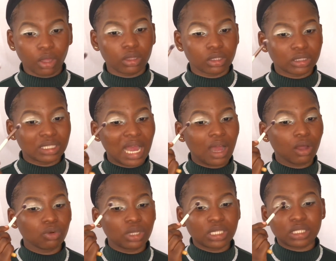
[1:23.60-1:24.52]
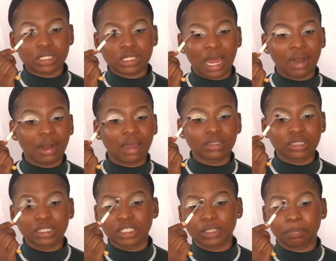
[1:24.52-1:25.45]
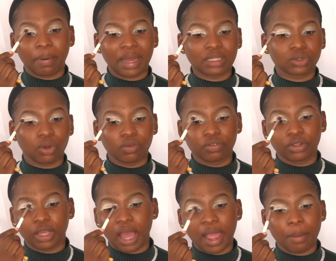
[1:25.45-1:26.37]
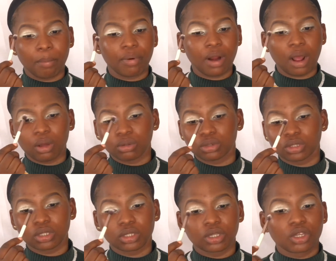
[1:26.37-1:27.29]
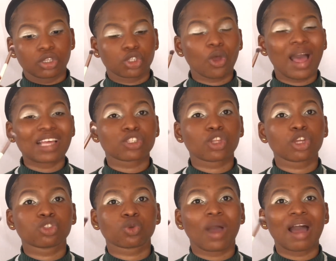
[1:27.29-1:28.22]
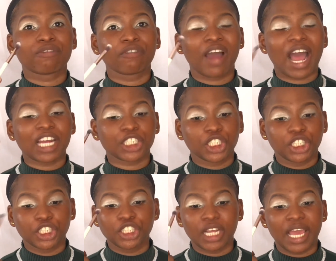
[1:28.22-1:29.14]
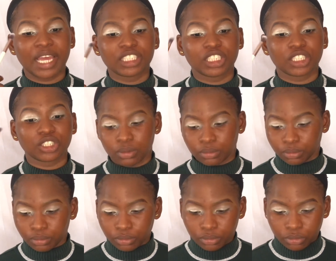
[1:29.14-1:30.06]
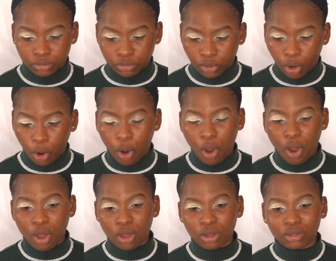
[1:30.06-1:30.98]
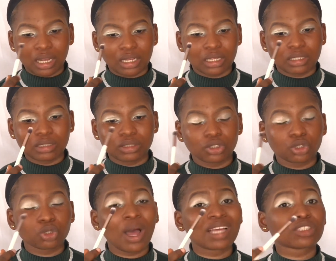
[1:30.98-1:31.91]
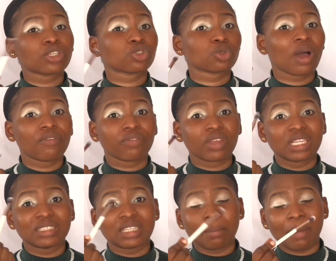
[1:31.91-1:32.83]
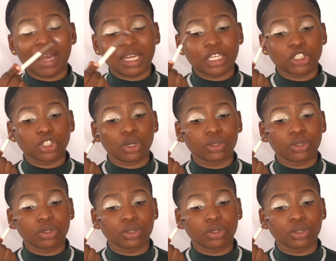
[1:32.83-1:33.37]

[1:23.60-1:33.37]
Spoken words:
They are always around this part of the eyebrow, so as not to have ashy edges or so as not to have a demarcation